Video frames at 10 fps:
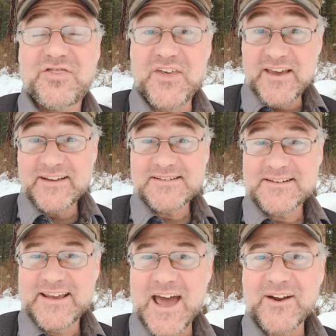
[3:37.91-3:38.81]

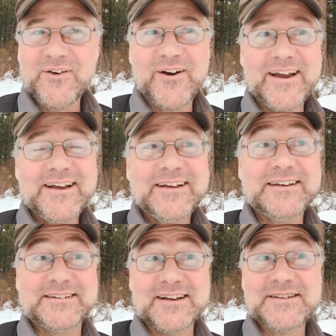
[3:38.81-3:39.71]
theist category
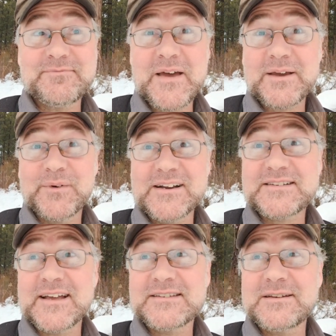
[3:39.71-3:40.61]
doesn't make much
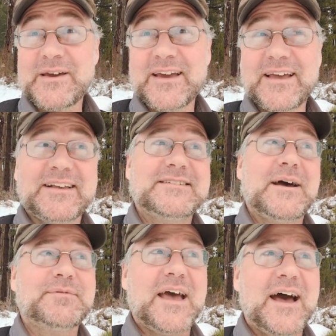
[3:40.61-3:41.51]
sense to me,
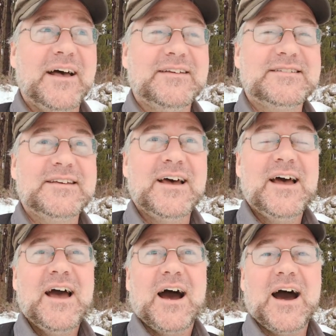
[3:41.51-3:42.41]
except as
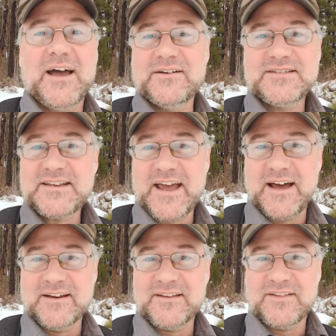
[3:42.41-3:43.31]
I
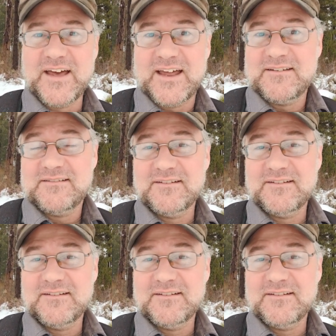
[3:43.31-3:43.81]
understand that,